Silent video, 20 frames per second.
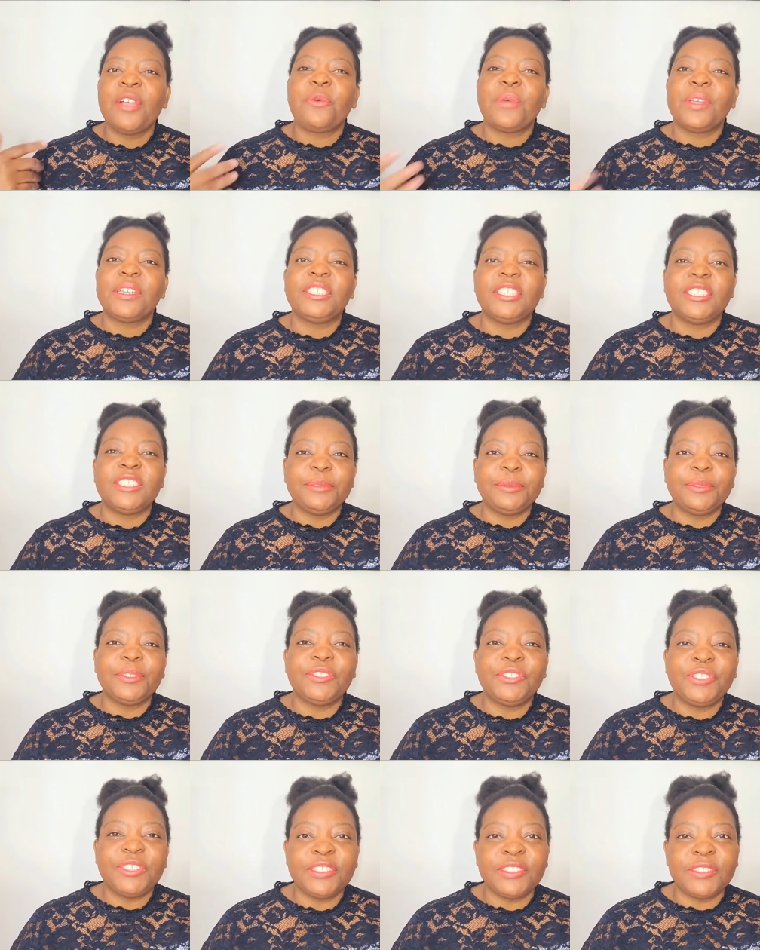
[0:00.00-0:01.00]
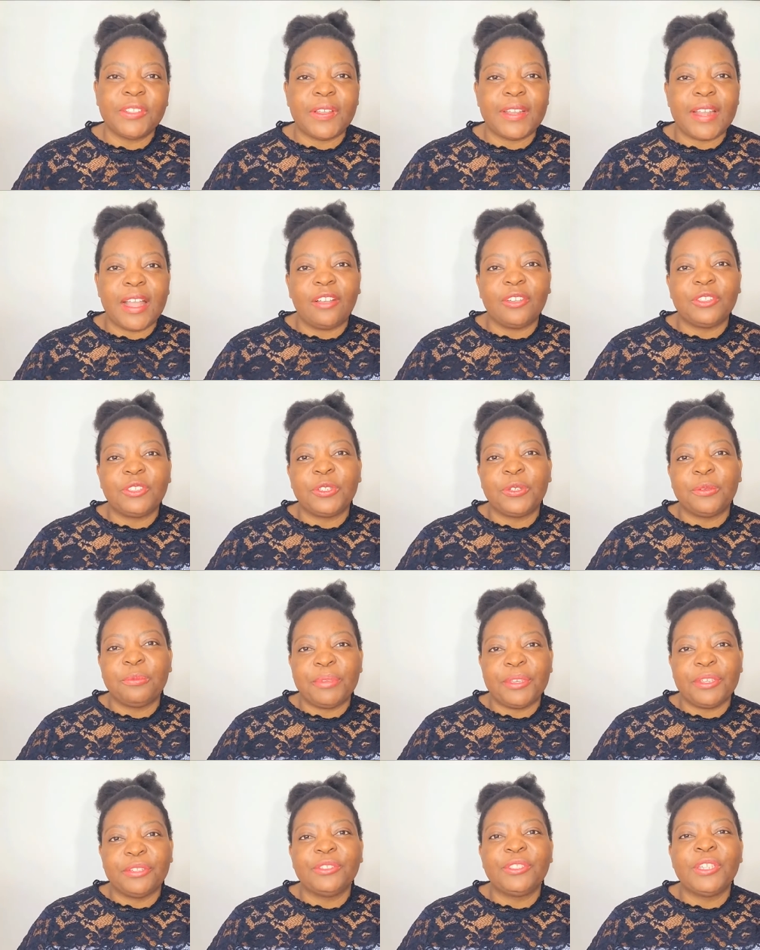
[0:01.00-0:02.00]
where I share tips and tricks on how to
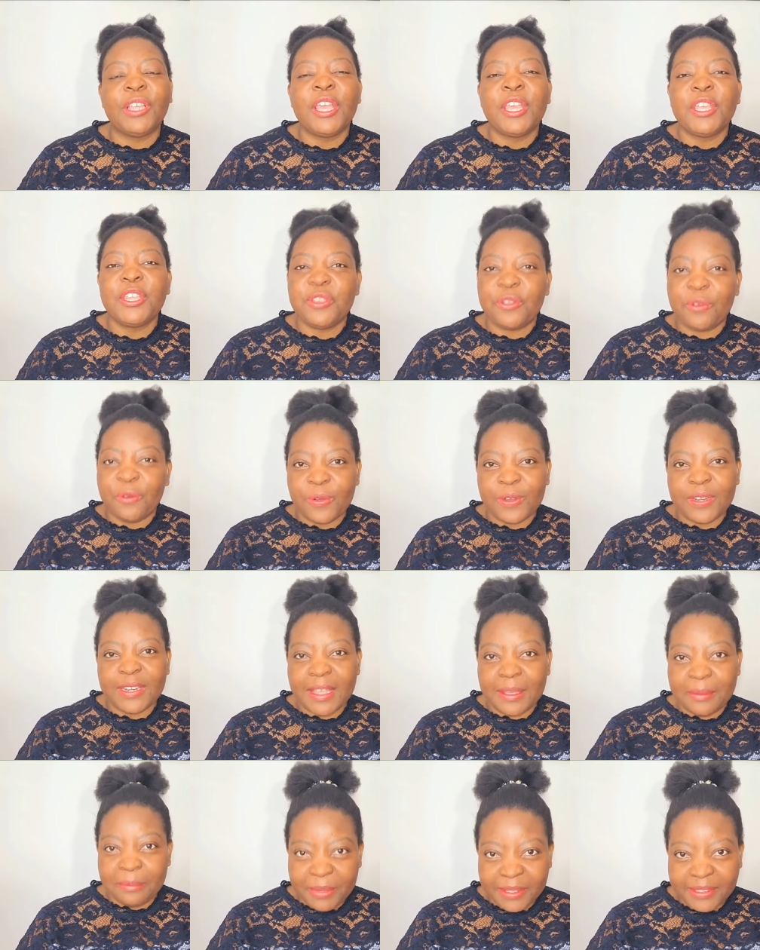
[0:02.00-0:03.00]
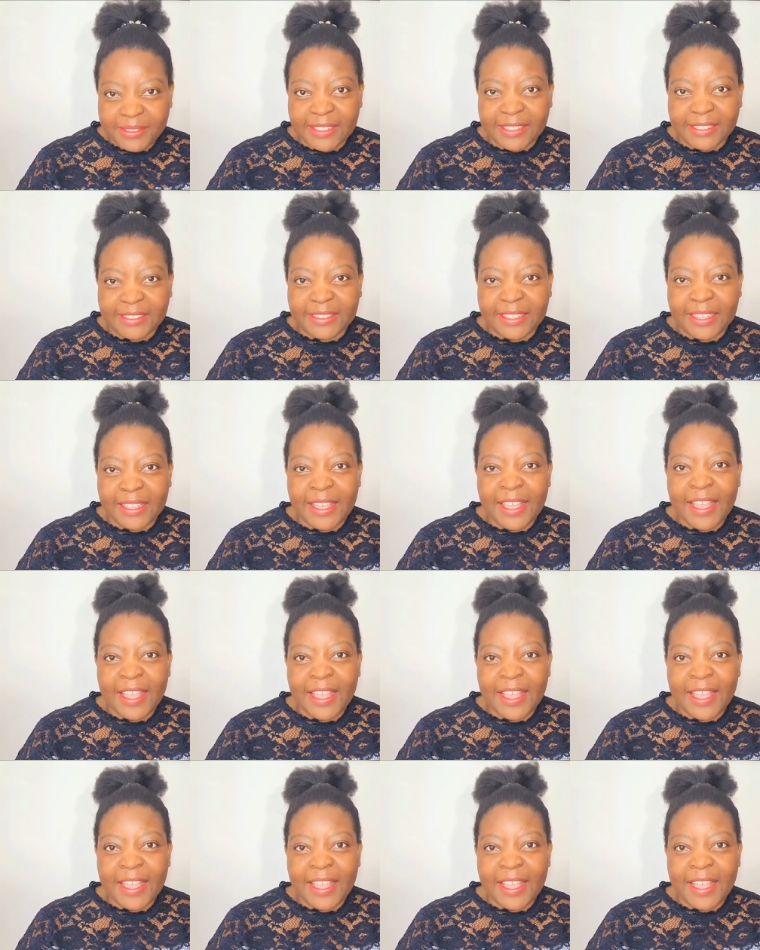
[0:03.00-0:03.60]
build your online business.